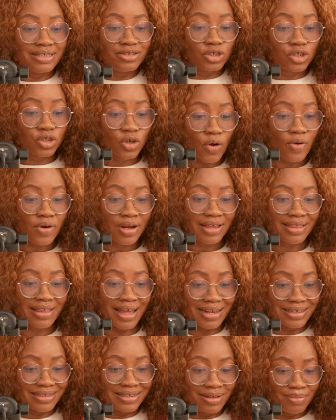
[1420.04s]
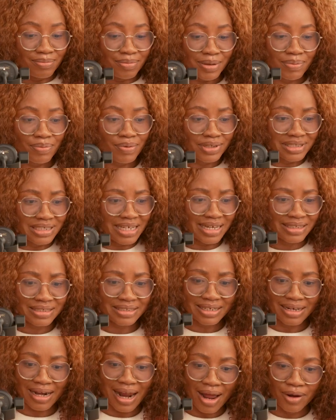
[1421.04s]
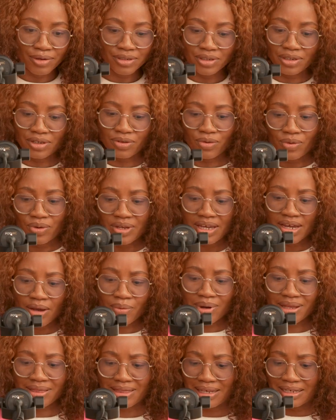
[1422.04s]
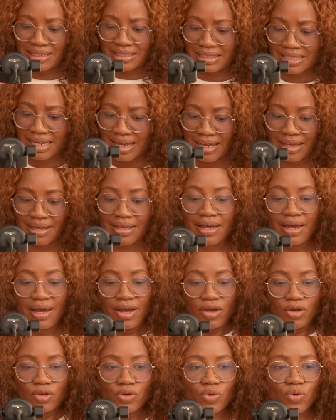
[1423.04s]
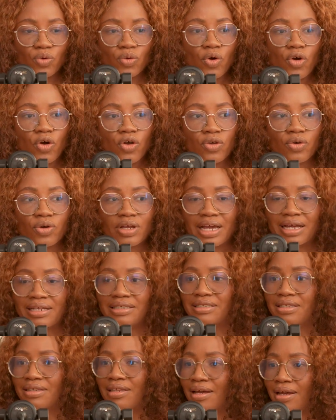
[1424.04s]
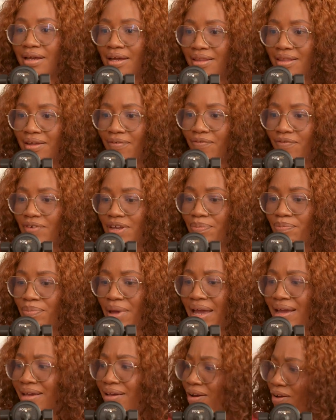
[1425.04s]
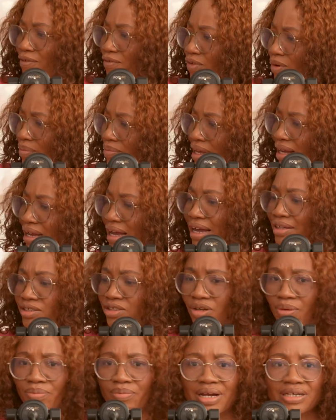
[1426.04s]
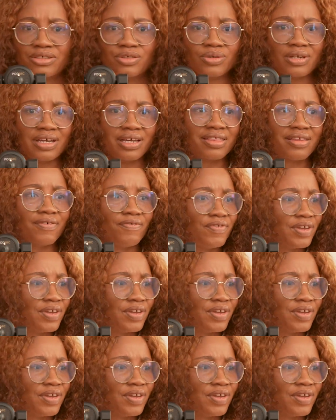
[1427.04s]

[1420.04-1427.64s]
ensuring that people test it out and you hear what they say, you get the feedback from the customers, you get the